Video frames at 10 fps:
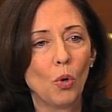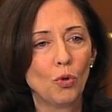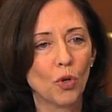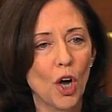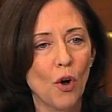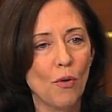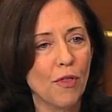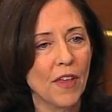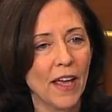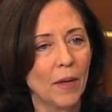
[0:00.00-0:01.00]
growth
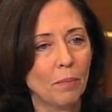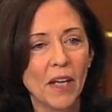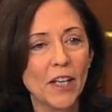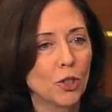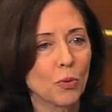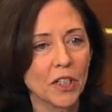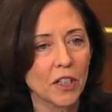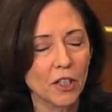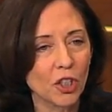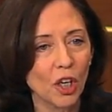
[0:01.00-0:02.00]
and petri
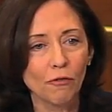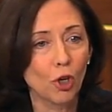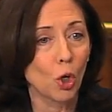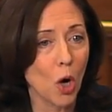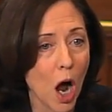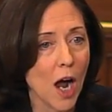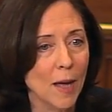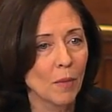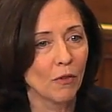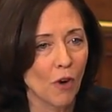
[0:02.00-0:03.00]
dish of
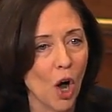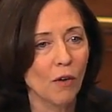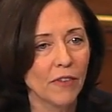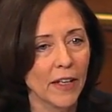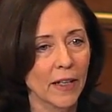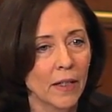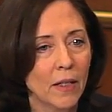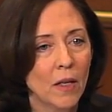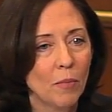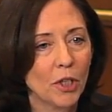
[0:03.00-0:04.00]
crime evolving?
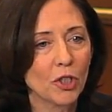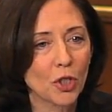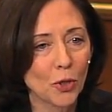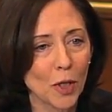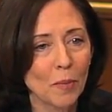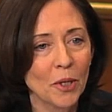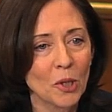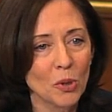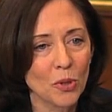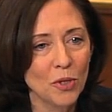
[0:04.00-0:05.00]
Because
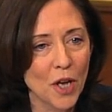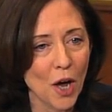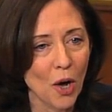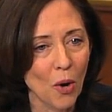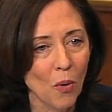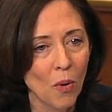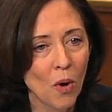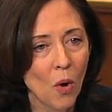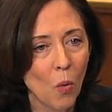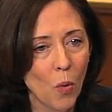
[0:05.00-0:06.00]
criminals know
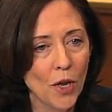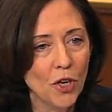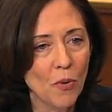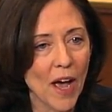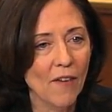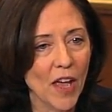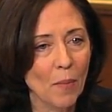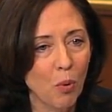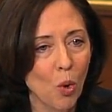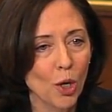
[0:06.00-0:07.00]
when you have a
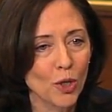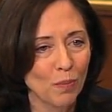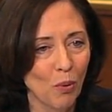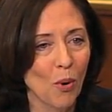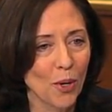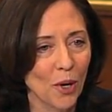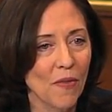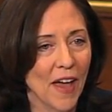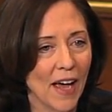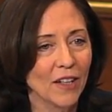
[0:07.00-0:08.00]
porous border,
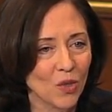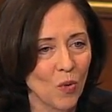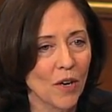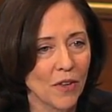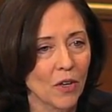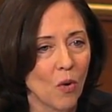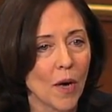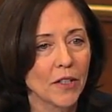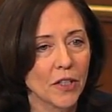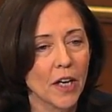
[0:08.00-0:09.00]
that is where they're
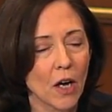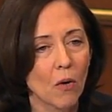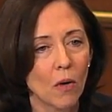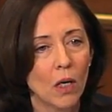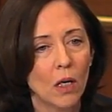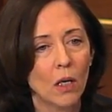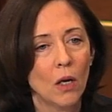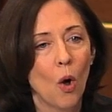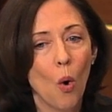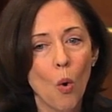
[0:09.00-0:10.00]
going to go.
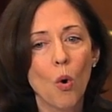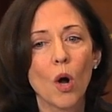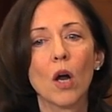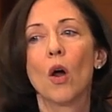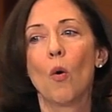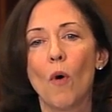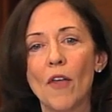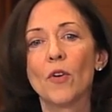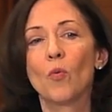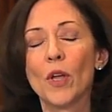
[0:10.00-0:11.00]
Or
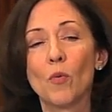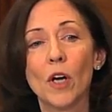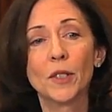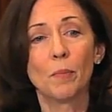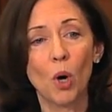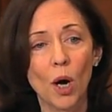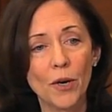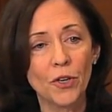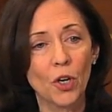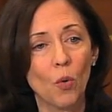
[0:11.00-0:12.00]
whether we want to
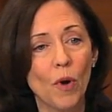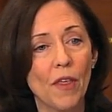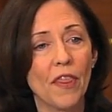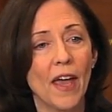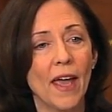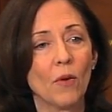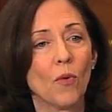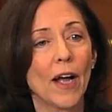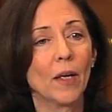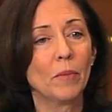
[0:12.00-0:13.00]
partner with a
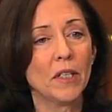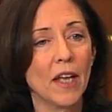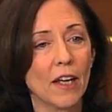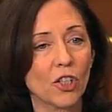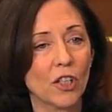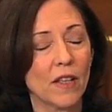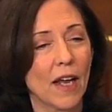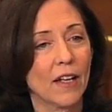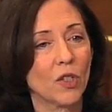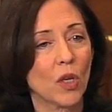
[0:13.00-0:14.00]
recommendation
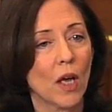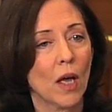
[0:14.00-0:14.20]
that has